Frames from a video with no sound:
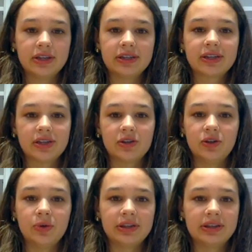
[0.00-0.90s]
this, because
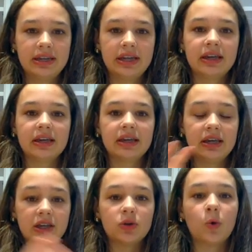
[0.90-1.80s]
you can see
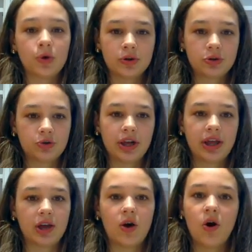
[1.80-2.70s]
he's
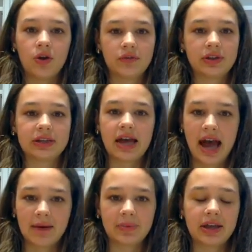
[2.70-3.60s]
orchestrating all of this to
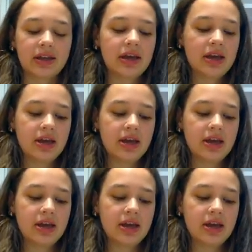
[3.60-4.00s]
happen.